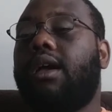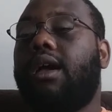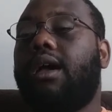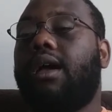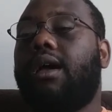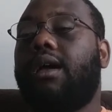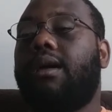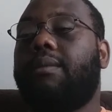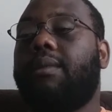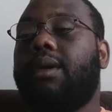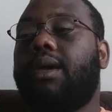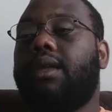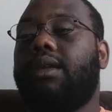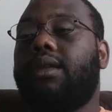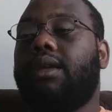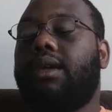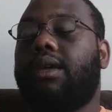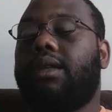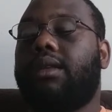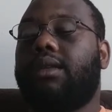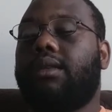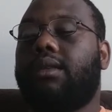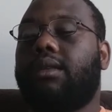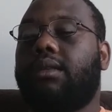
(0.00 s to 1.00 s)
Um, and
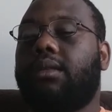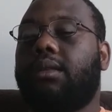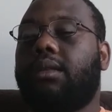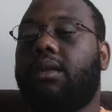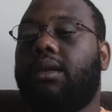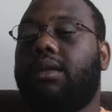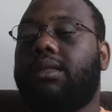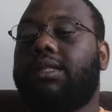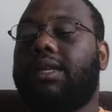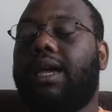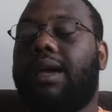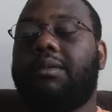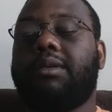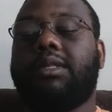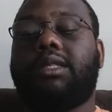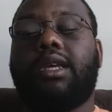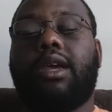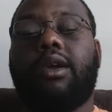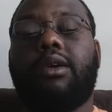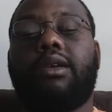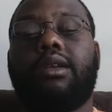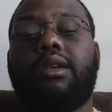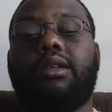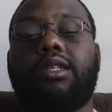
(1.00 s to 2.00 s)
and Thomas
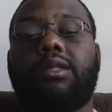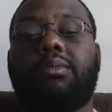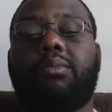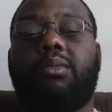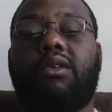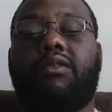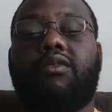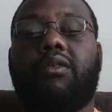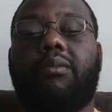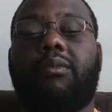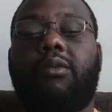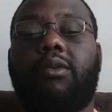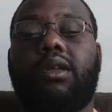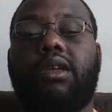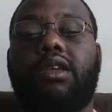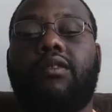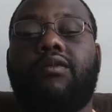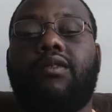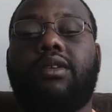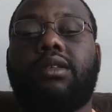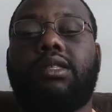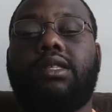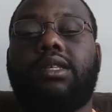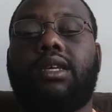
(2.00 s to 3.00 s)
Sheridan, this brief report, he
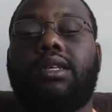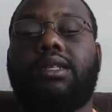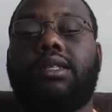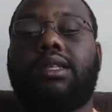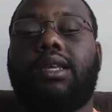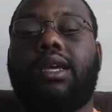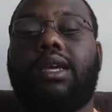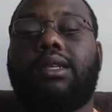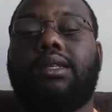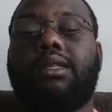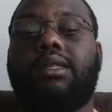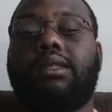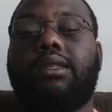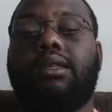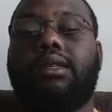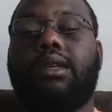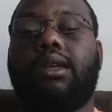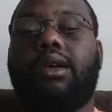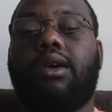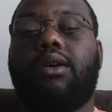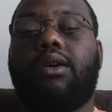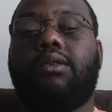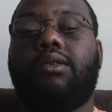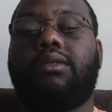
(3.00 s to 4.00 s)
even says that
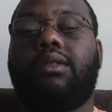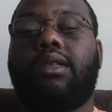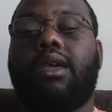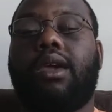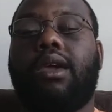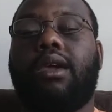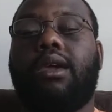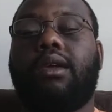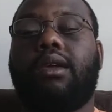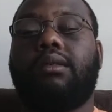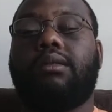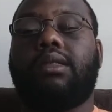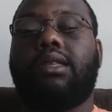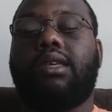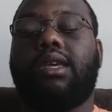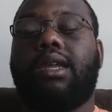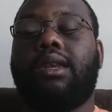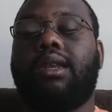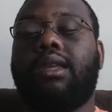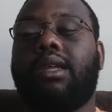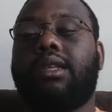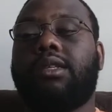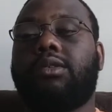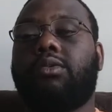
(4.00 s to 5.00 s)
you know they the
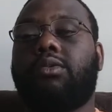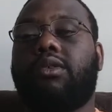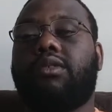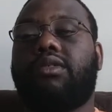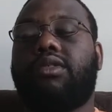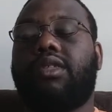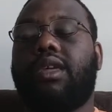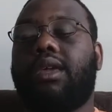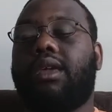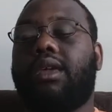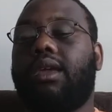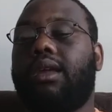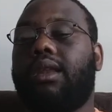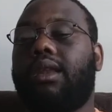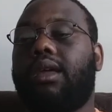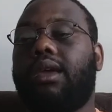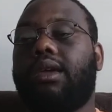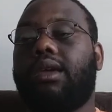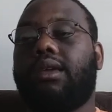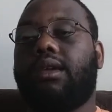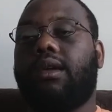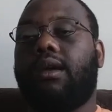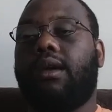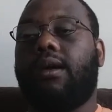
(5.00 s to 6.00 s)
Indians were thinking
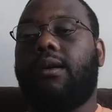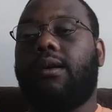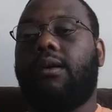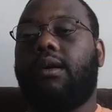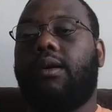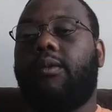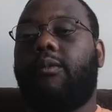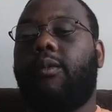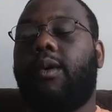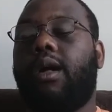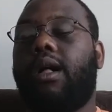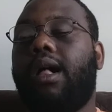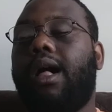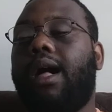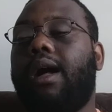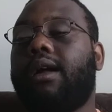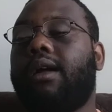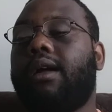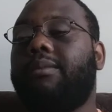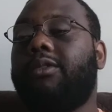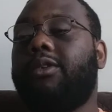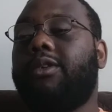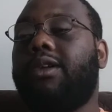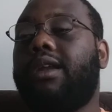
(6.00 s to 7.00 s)
like, uh, well, how
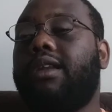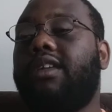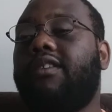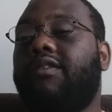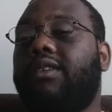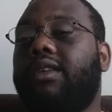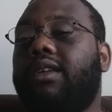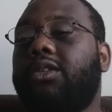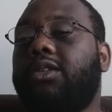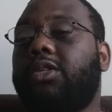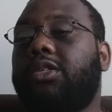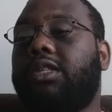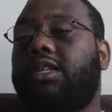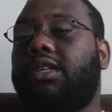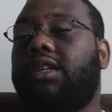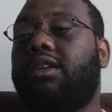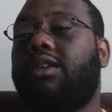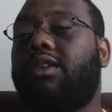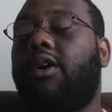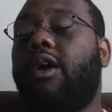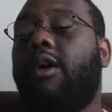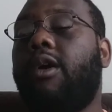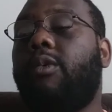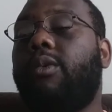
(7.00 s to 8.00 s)
come they're not even interested
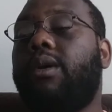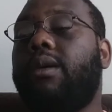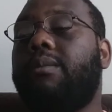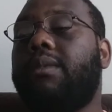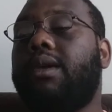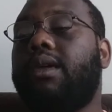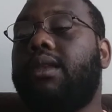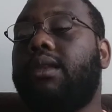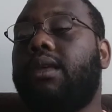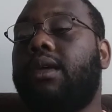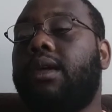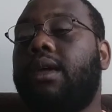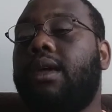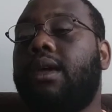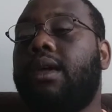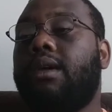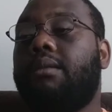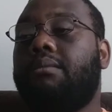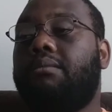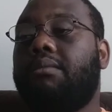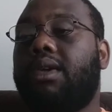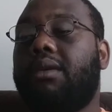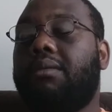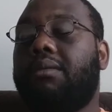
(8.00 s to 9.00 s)
in our women?
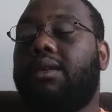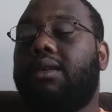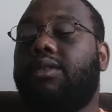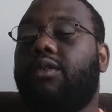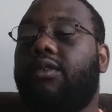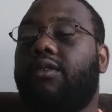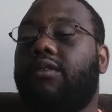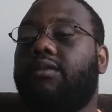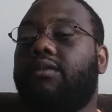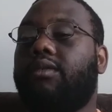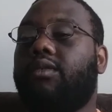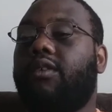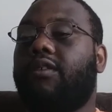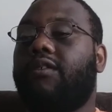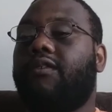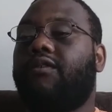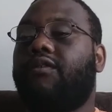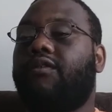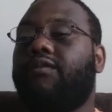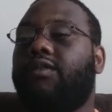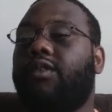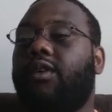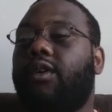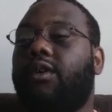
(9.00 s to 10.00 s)
Maybe they're they're
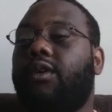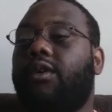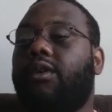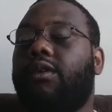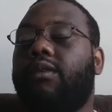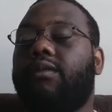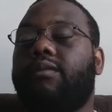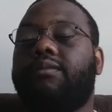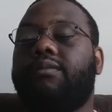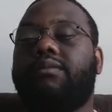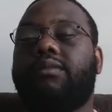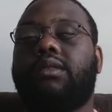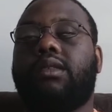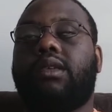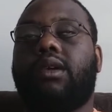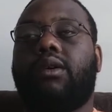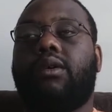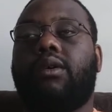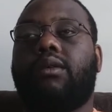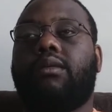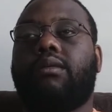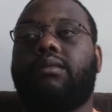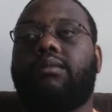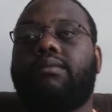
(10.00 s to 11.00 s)
they're
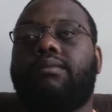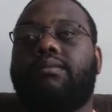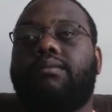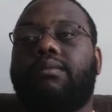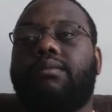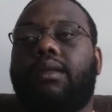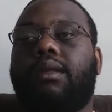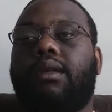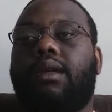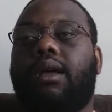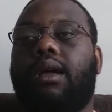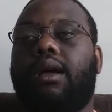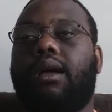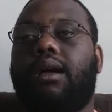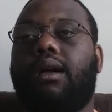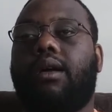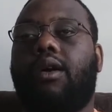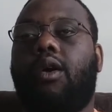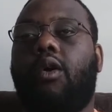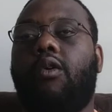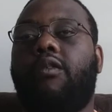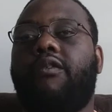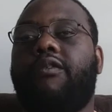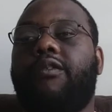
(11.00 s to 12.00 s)
they're
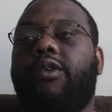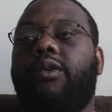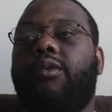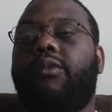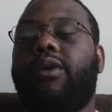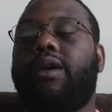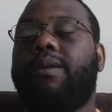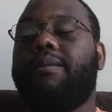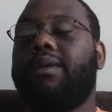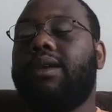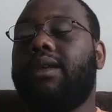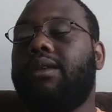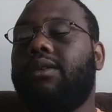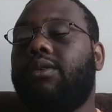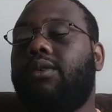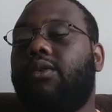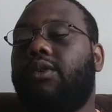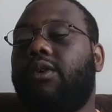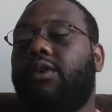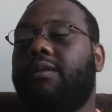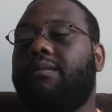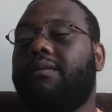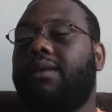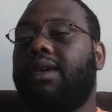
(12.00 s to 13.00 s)
uh, over women,
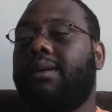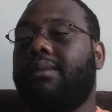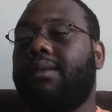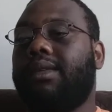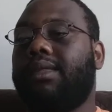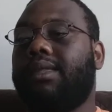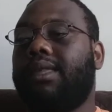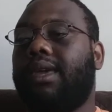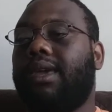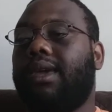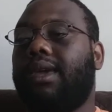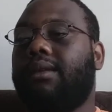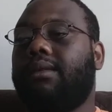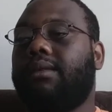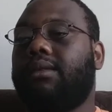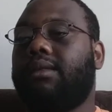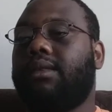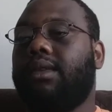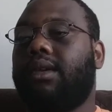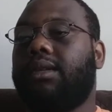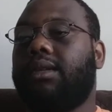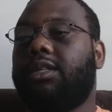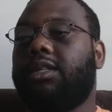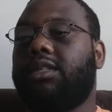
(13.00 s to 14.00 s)
or maybe they
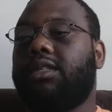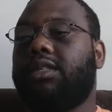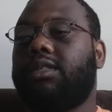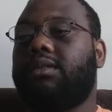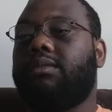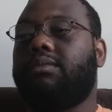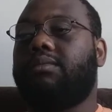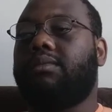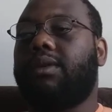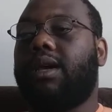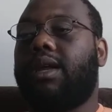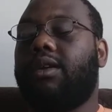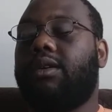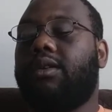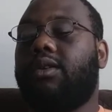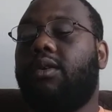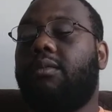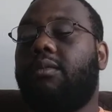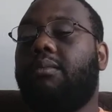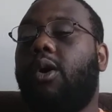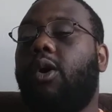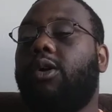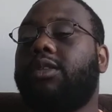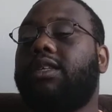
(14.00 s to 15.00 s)
they just I don't
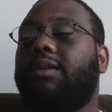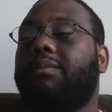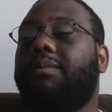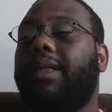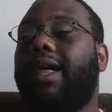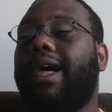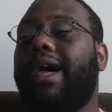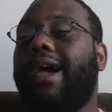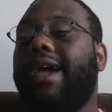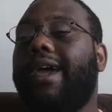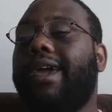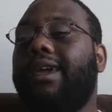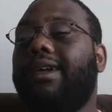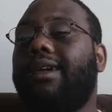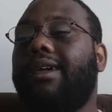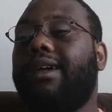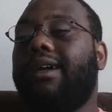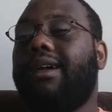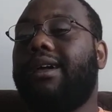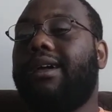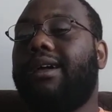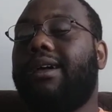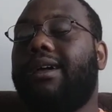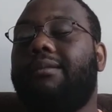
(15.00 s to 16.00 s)
know multiply.
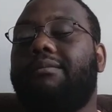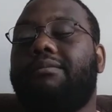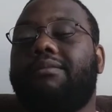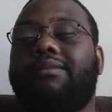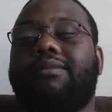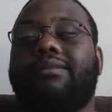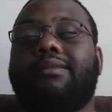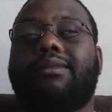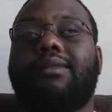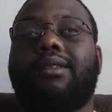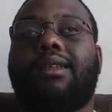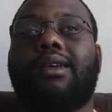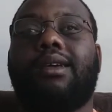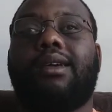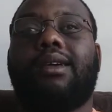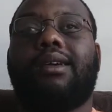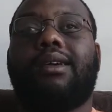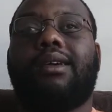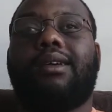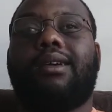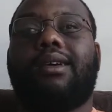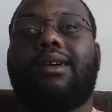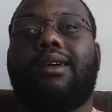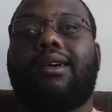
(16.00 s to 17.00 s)
Um,
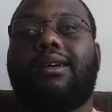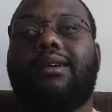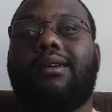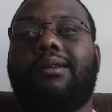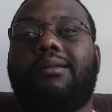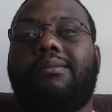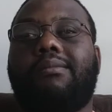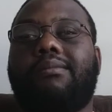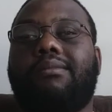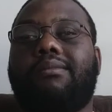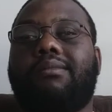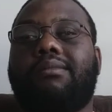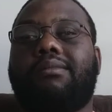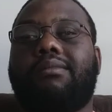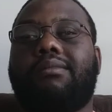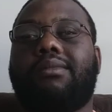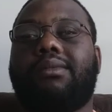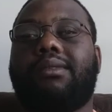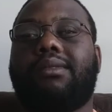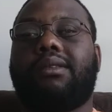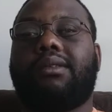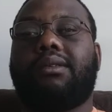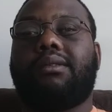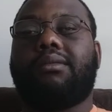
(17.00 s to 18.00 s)
um,
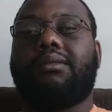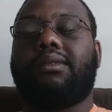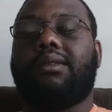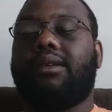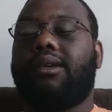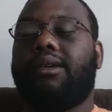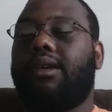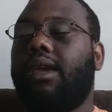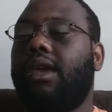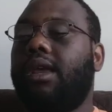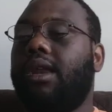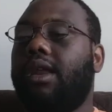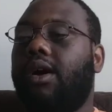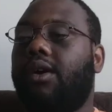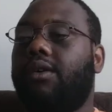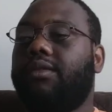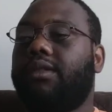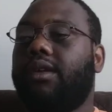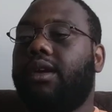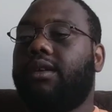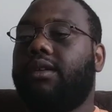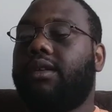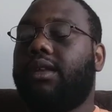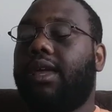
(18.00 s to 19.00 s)
you know
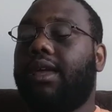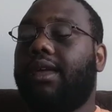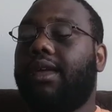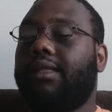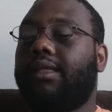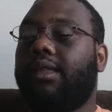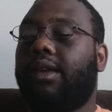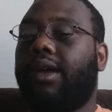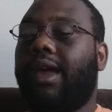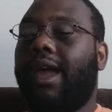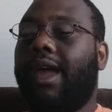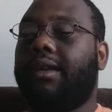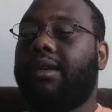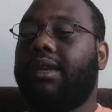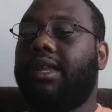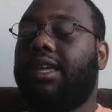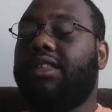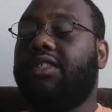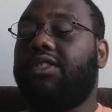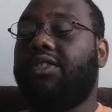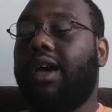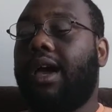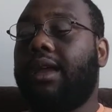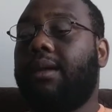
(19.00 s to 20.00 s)
they they they
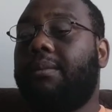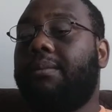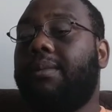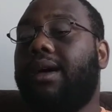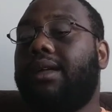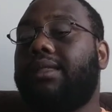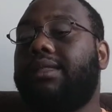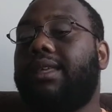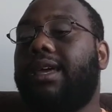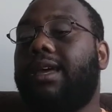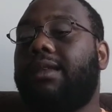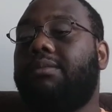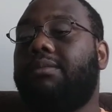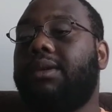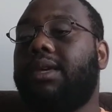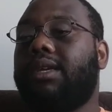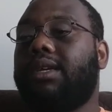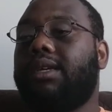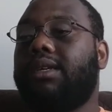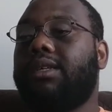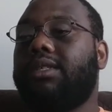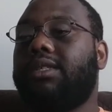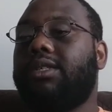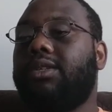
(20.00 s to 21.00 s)
they thought about that
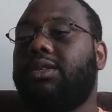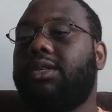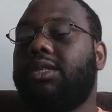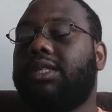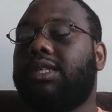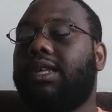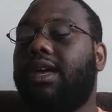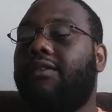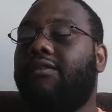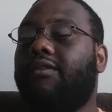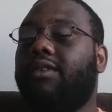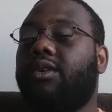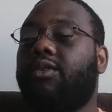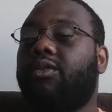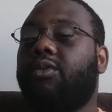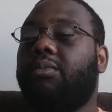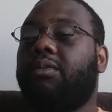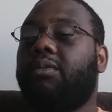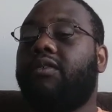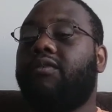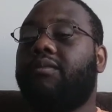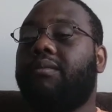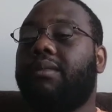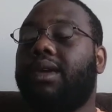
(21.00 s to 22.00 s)
because you just have a
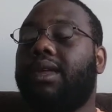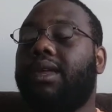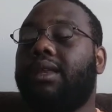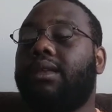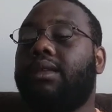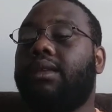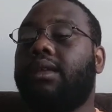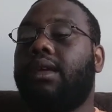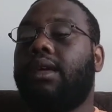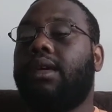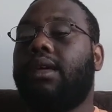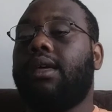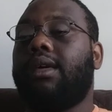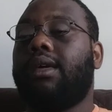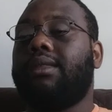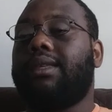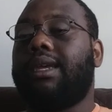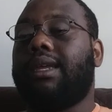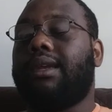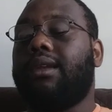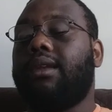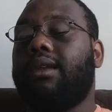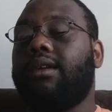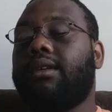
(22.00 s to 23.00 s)
group of men
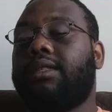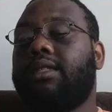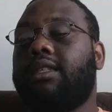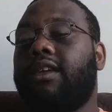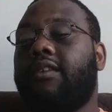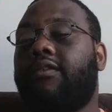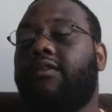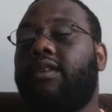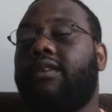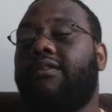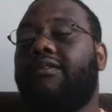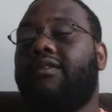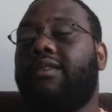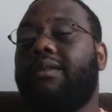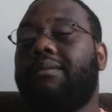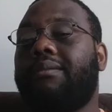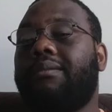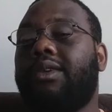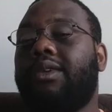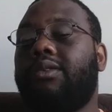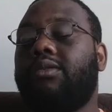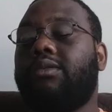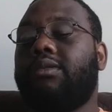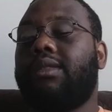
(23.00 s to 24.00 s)
that look different
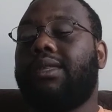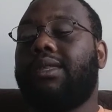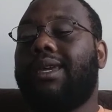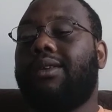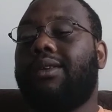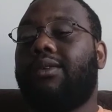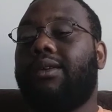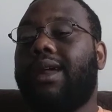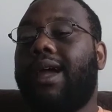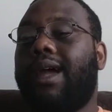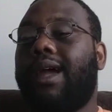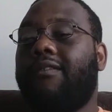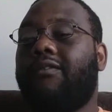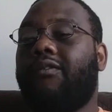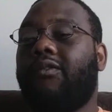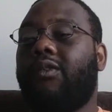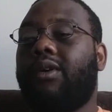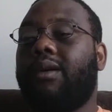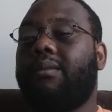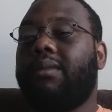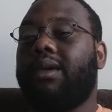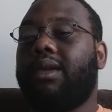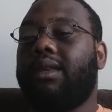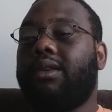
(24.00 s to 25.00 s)
from you. They don't have
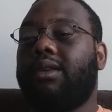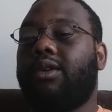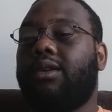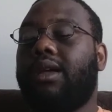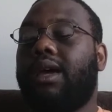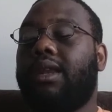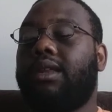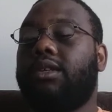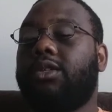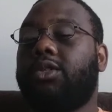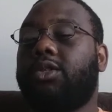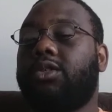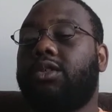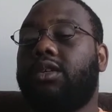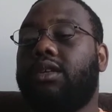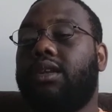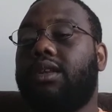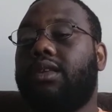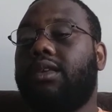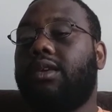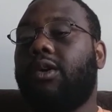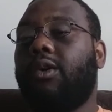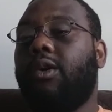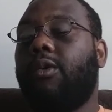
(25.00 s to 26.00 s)
women. They're not interested
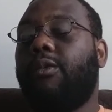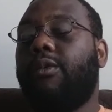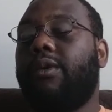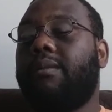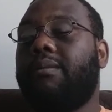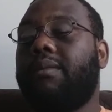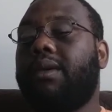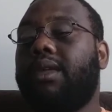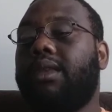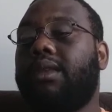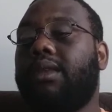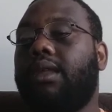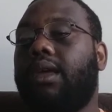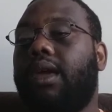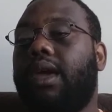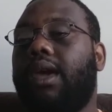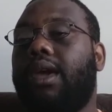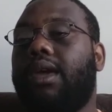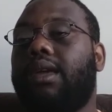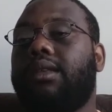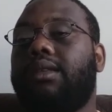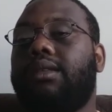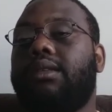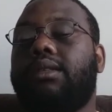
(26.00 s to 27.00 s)
in your women
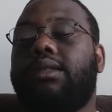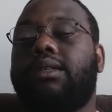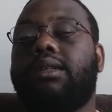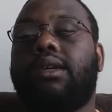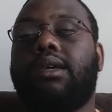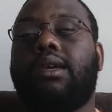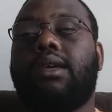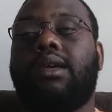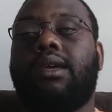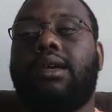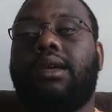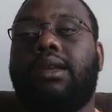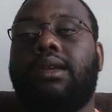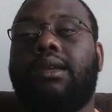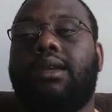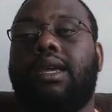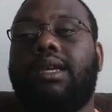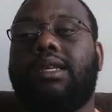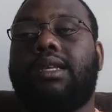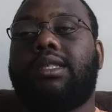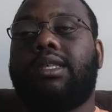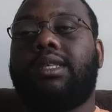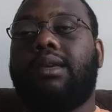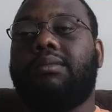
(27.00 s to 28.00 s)
and
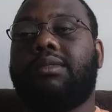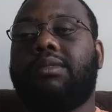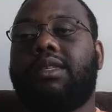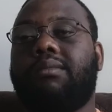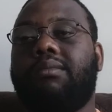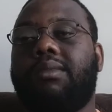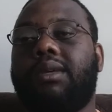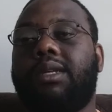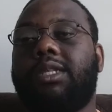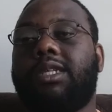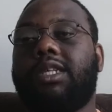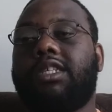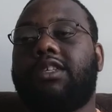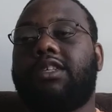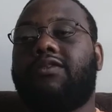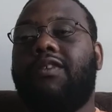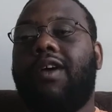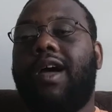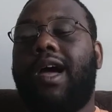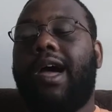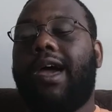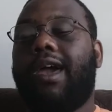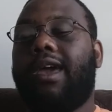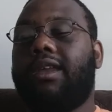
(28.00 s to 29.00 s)
they seemed to be just
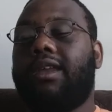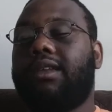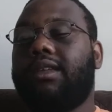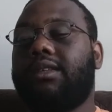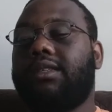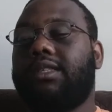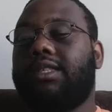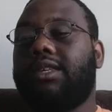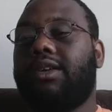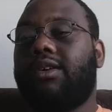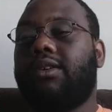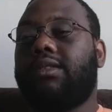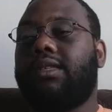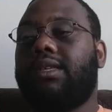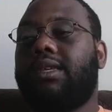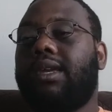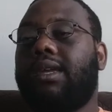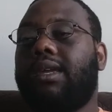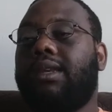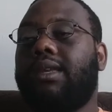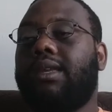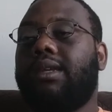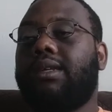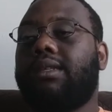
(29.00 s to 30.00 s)
fine. And so
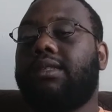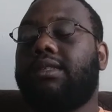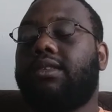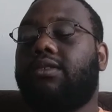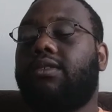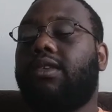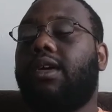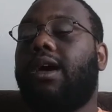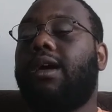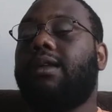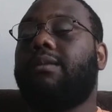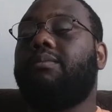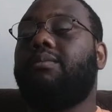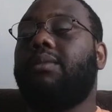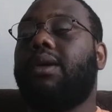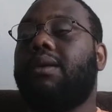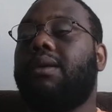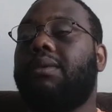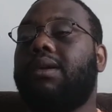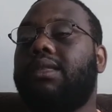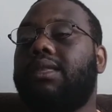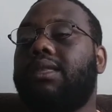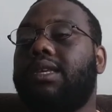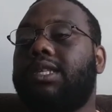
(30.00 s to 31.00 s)
the Indians thought
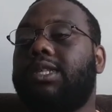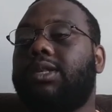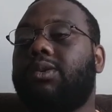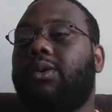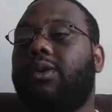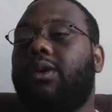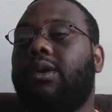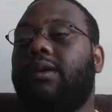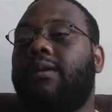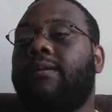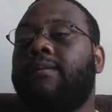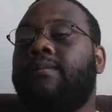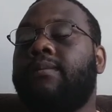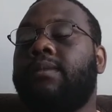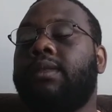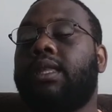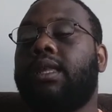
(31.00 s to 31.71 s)
maybe these were.